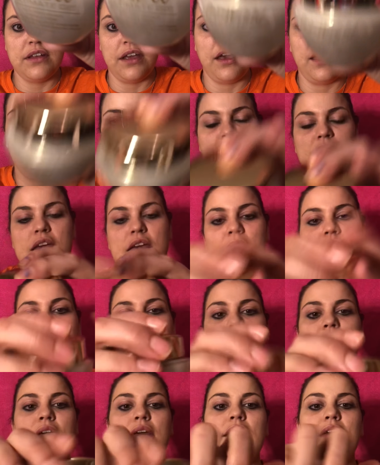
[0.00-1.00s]
Day.
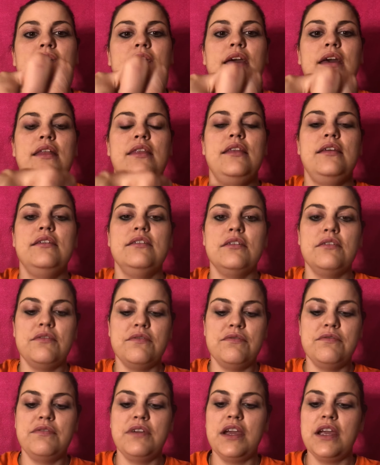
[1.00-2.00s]
And these are
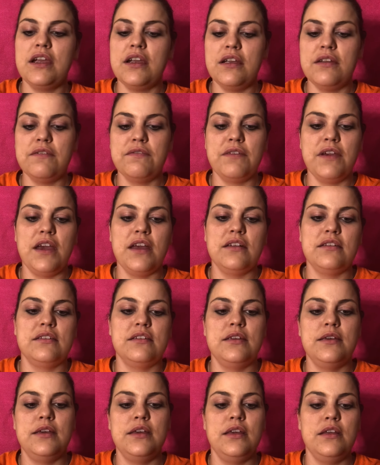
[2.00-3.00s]
very
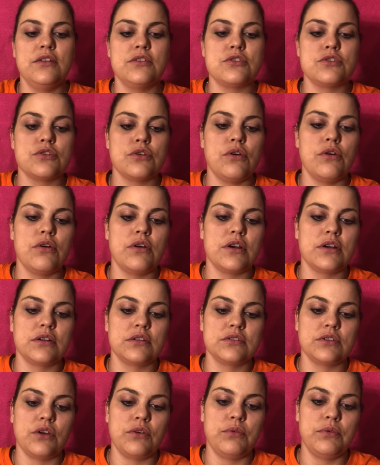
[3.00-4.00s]
fancy
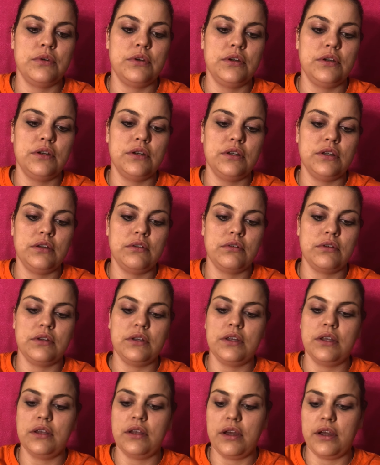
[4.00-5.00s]
jars. I really,
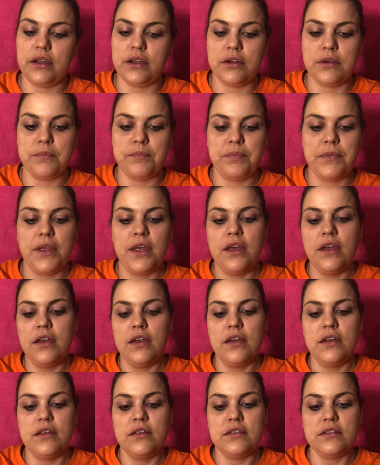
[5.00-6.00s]
really like them.
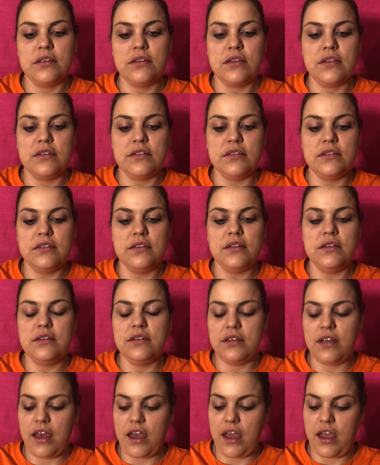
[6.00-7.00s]
So this is the
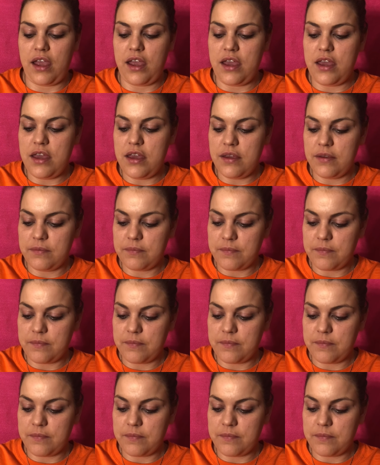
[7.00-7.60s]
day